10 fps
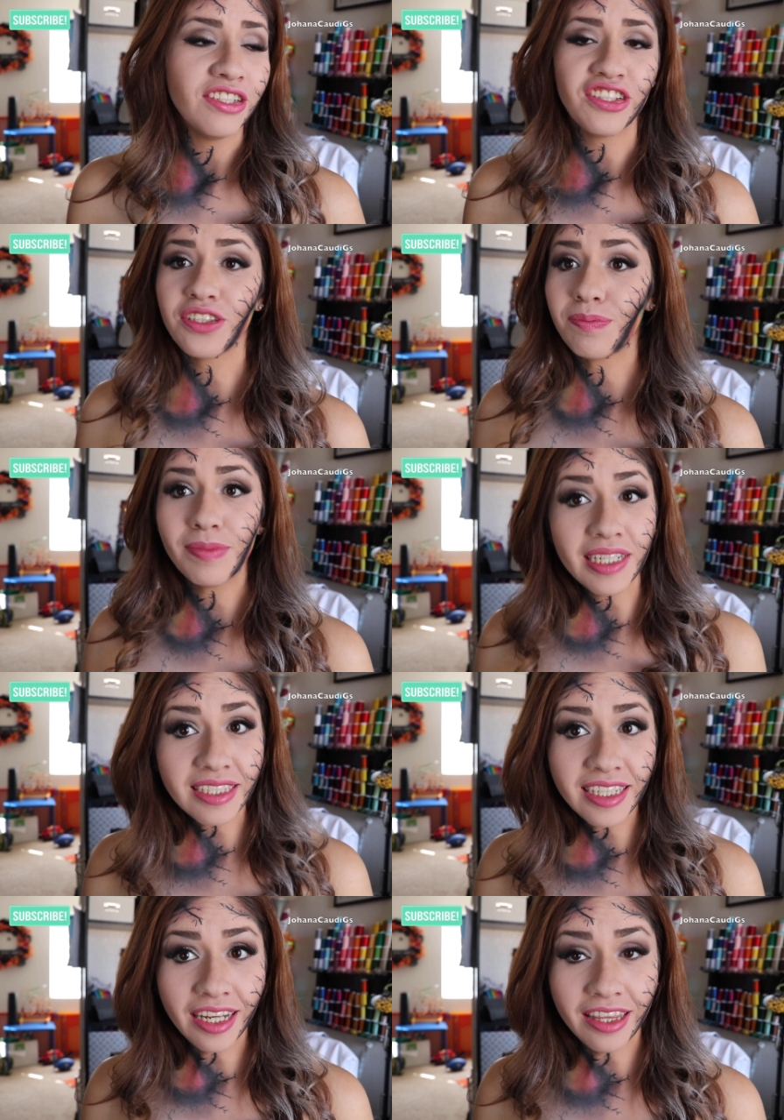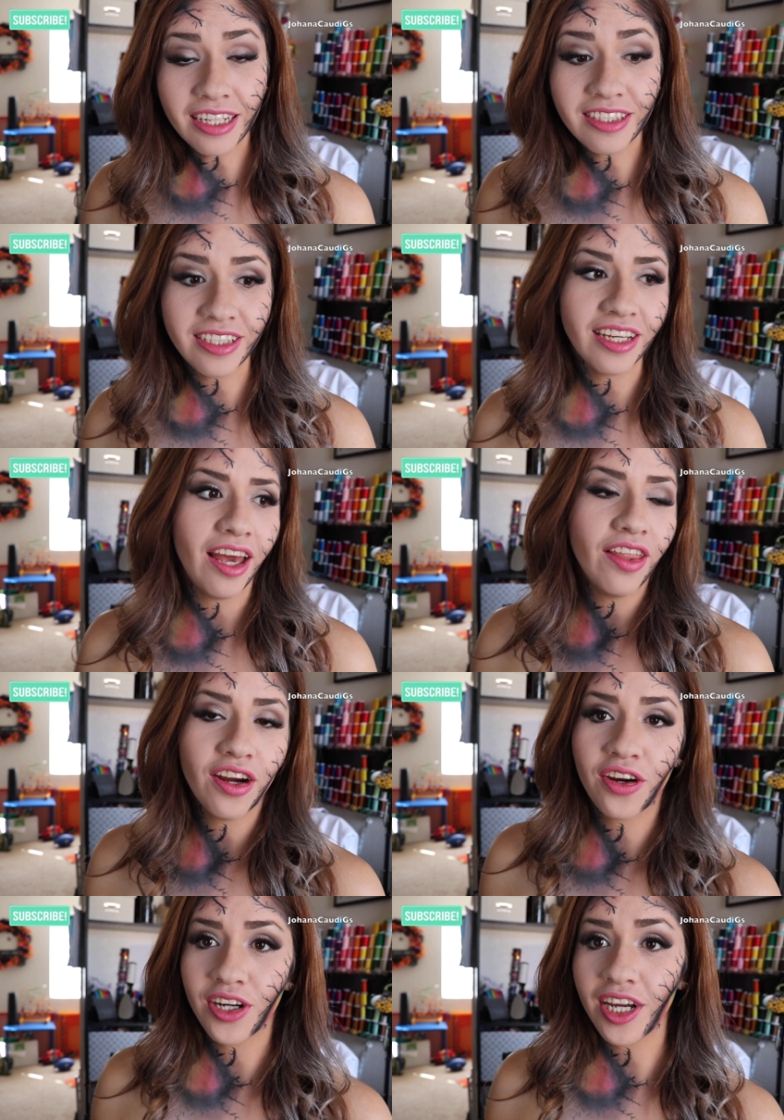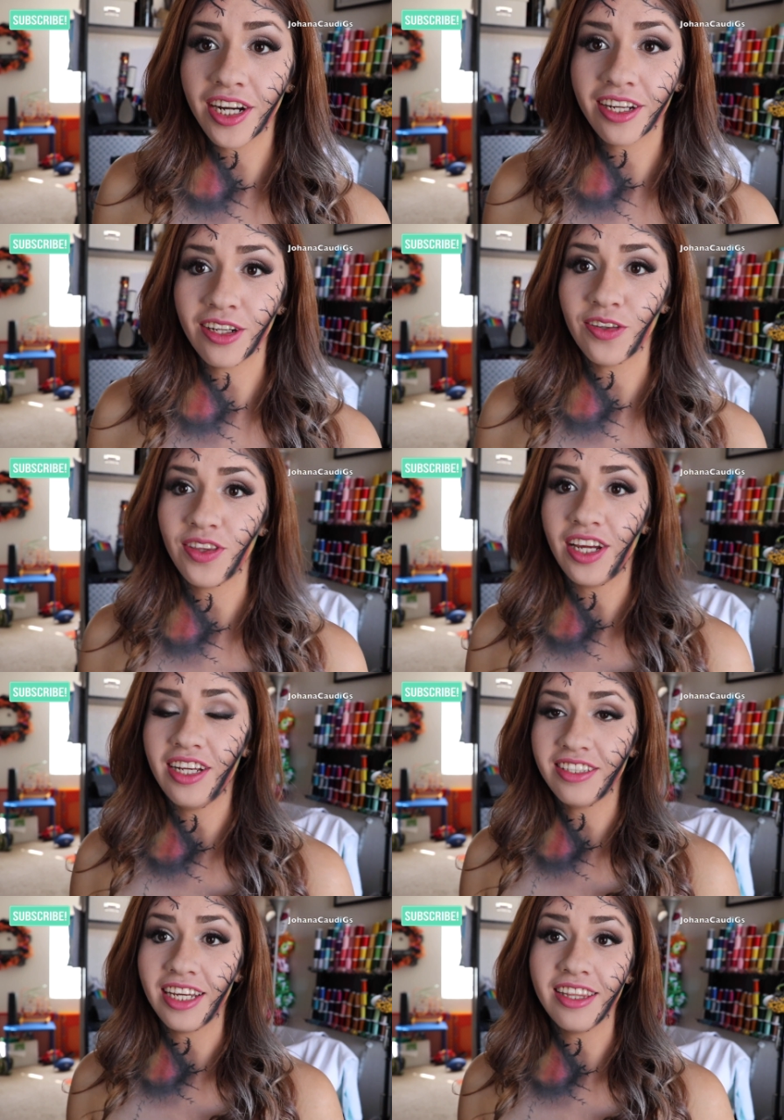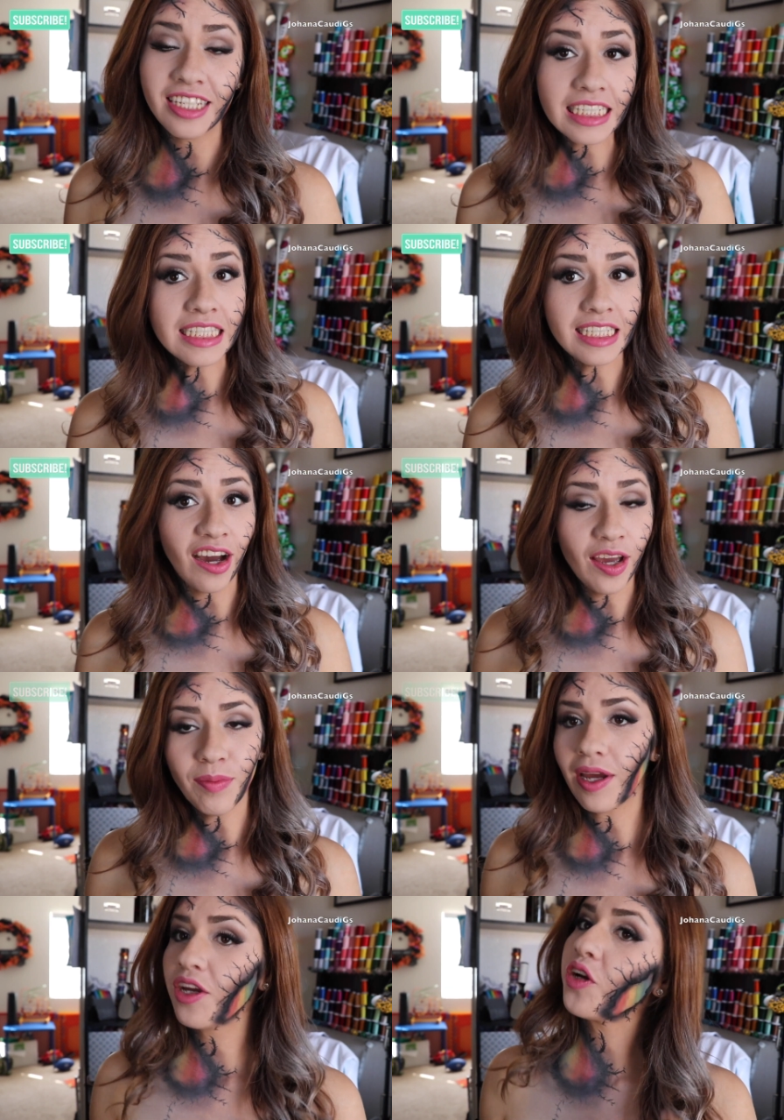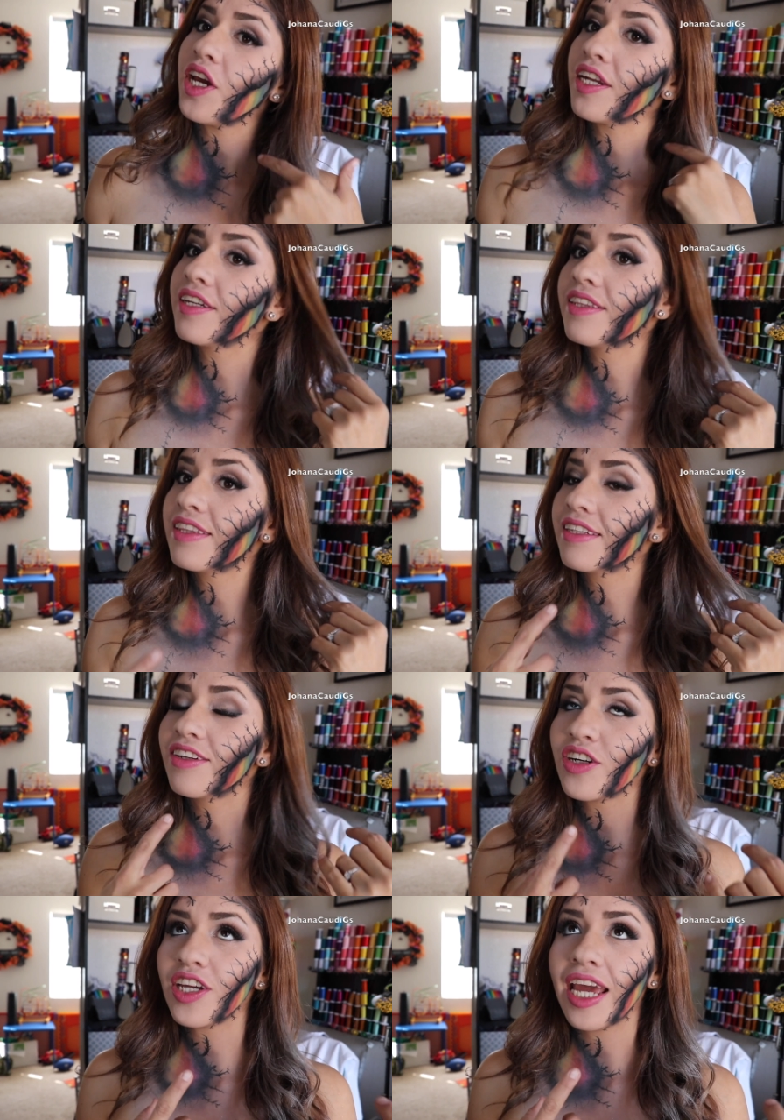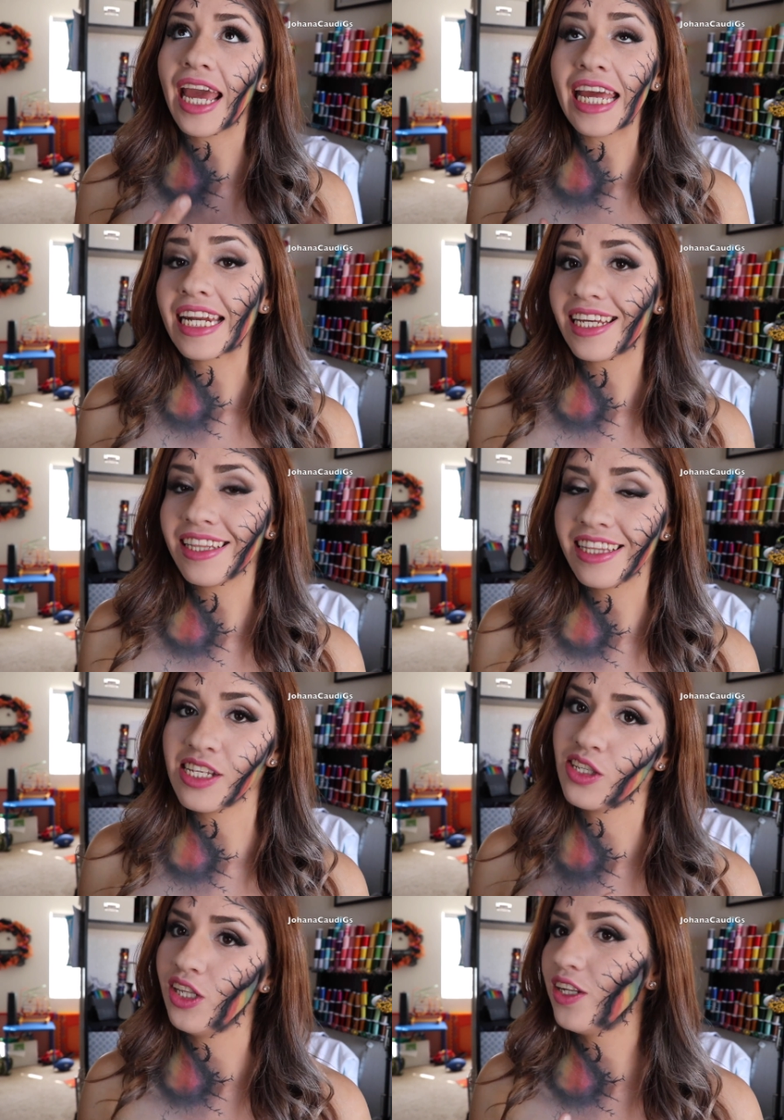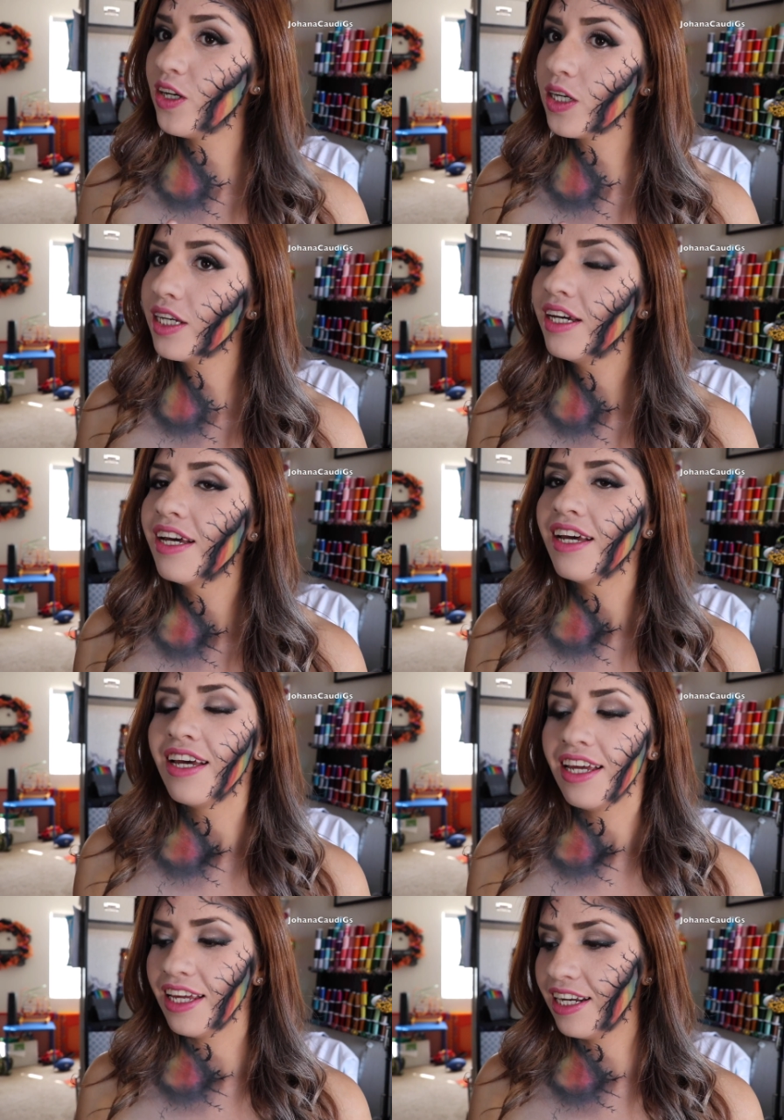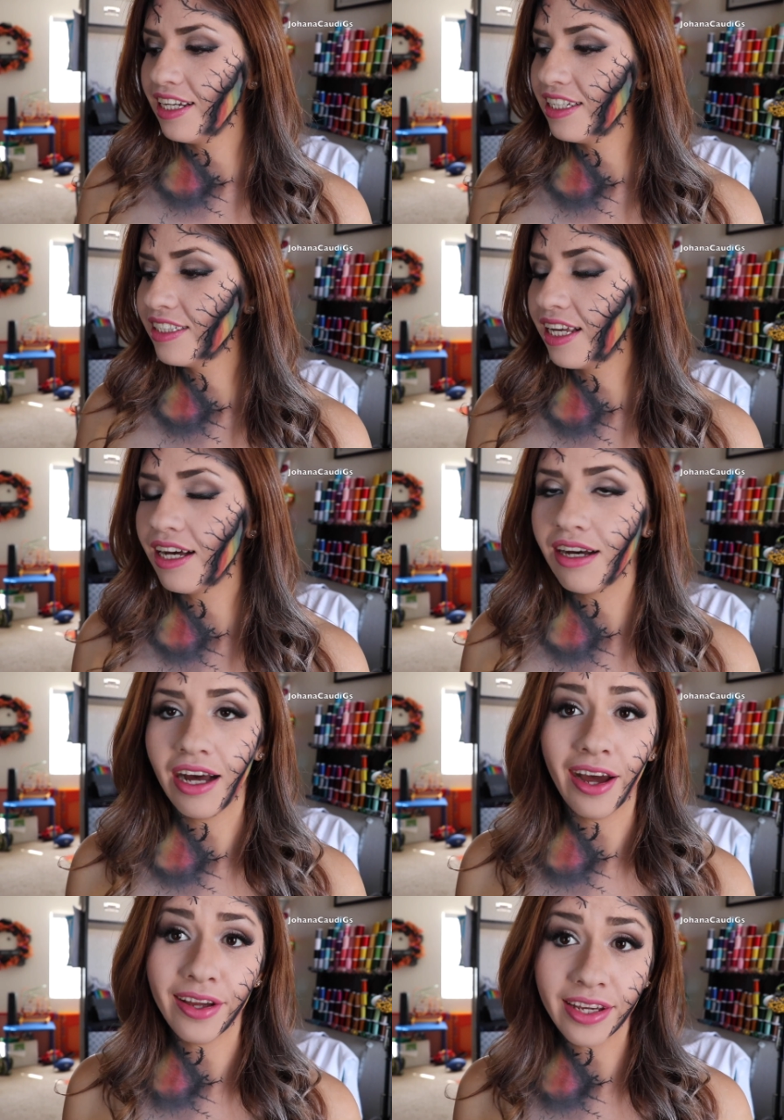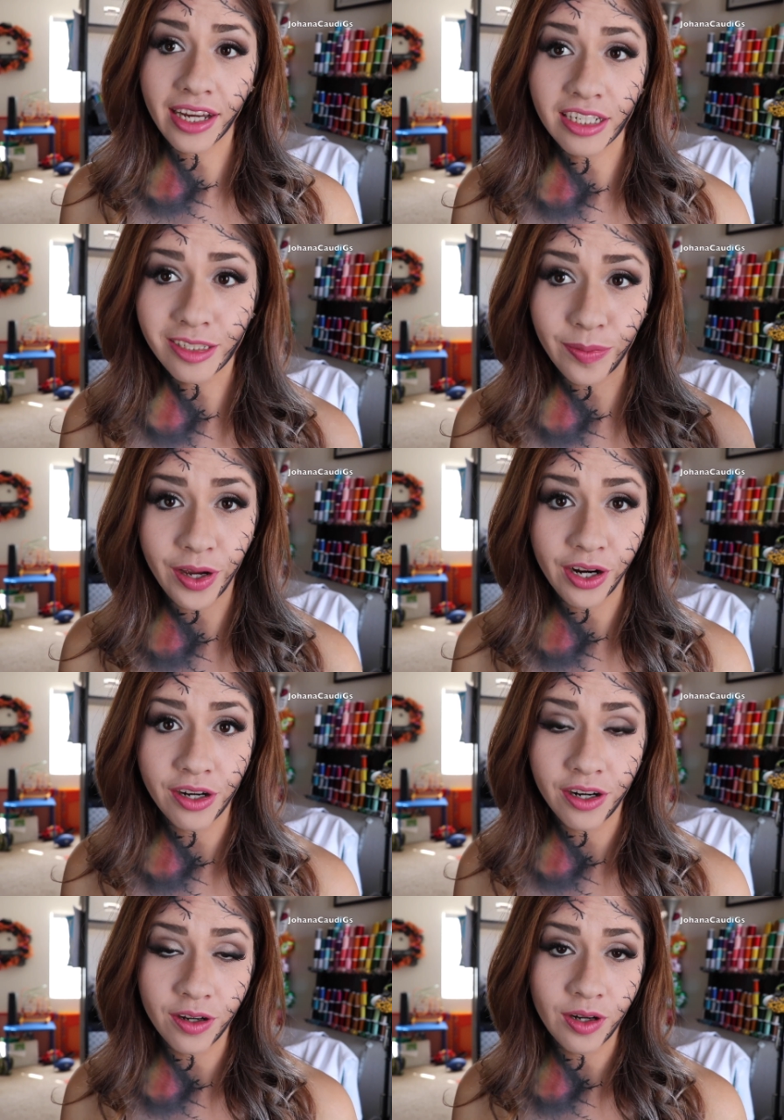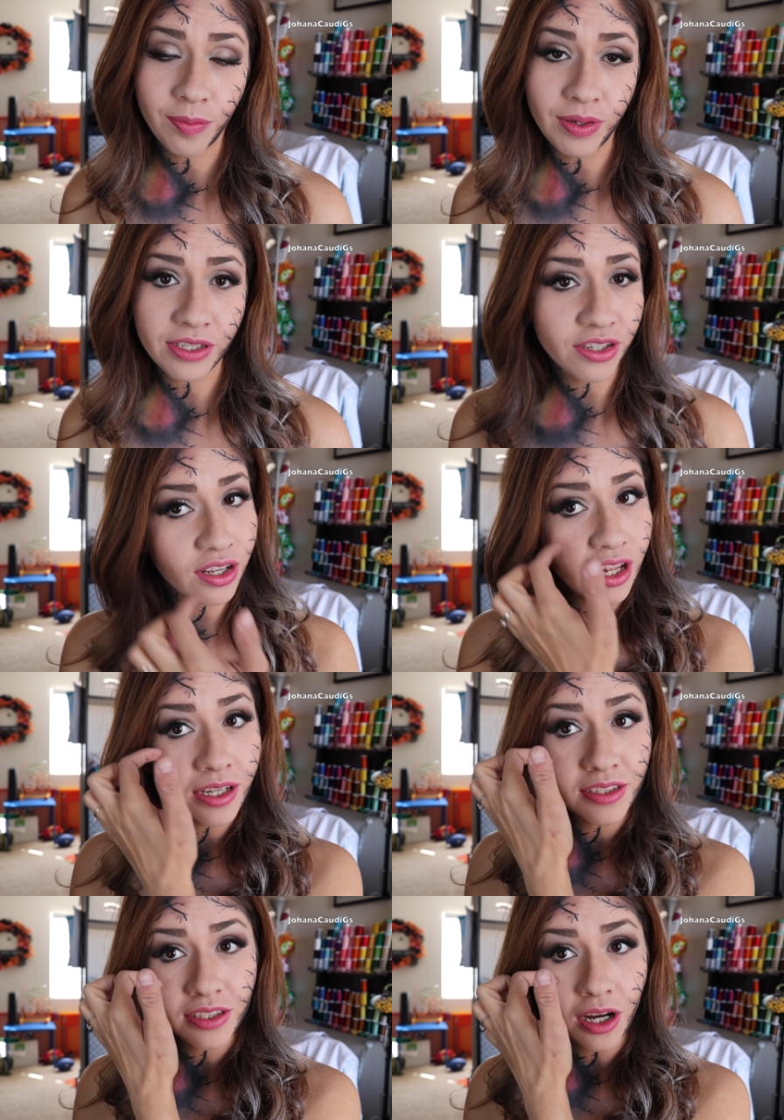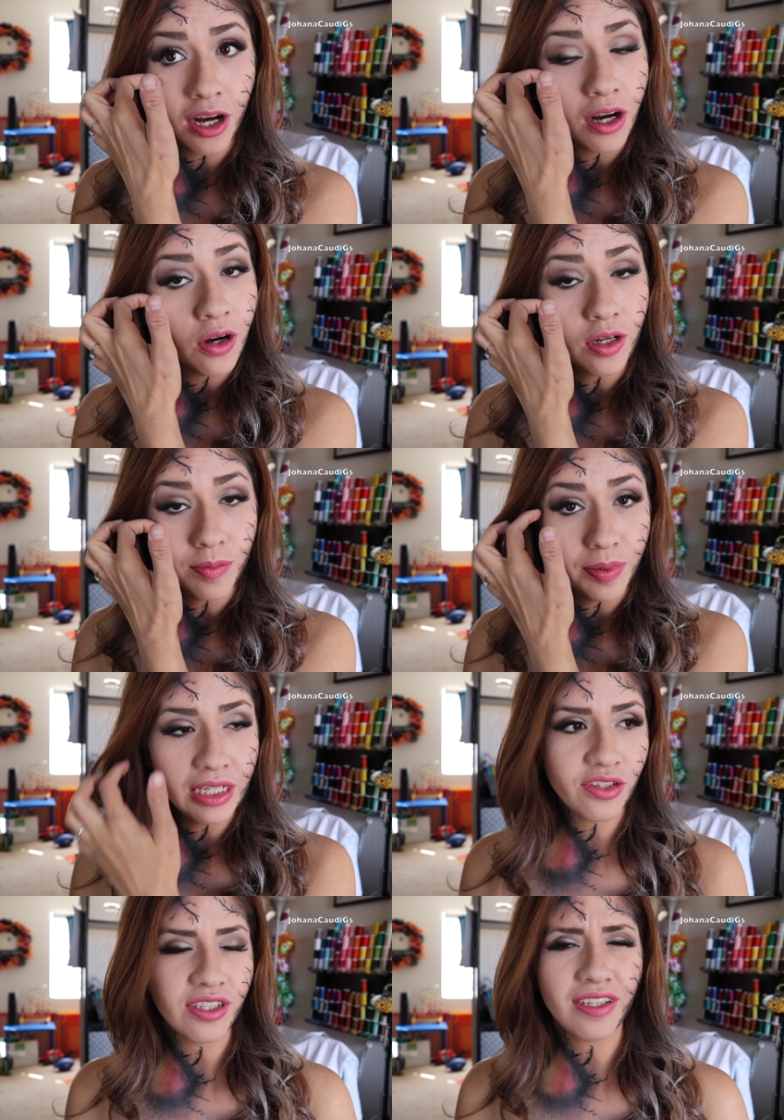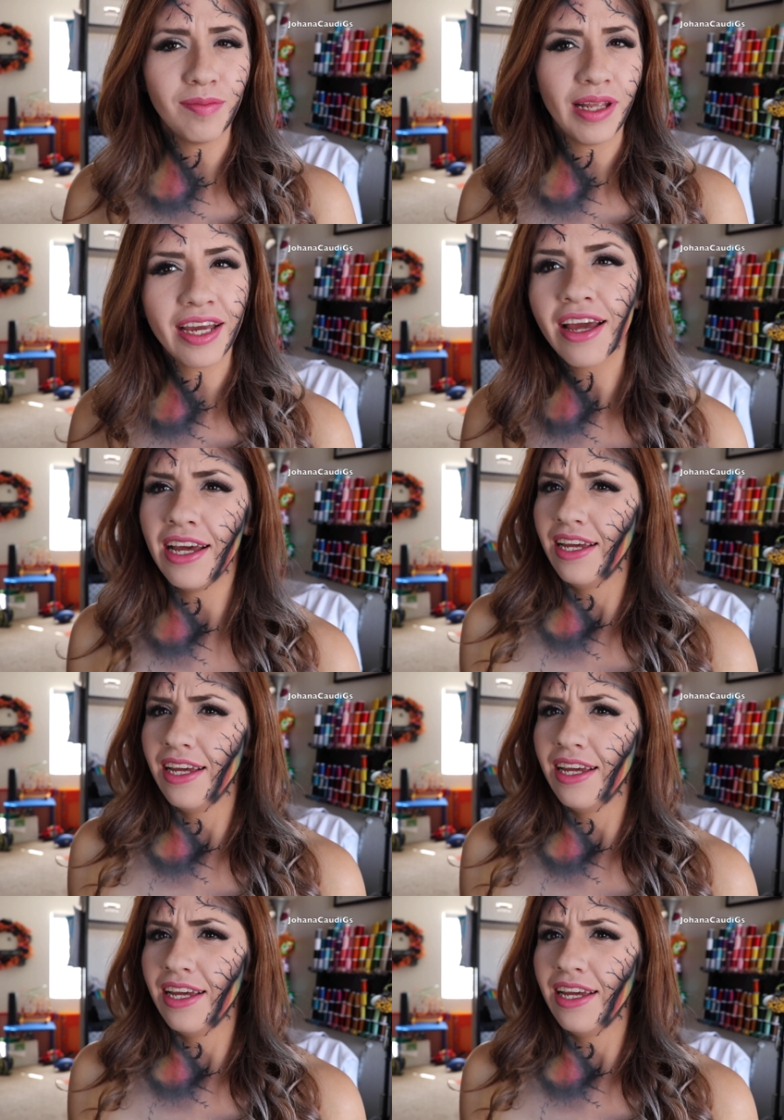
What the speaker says: just mixing things together, creating new things. And this time I created this look. It is I got inspired on a picture that I saw on Pinterest. I'm like,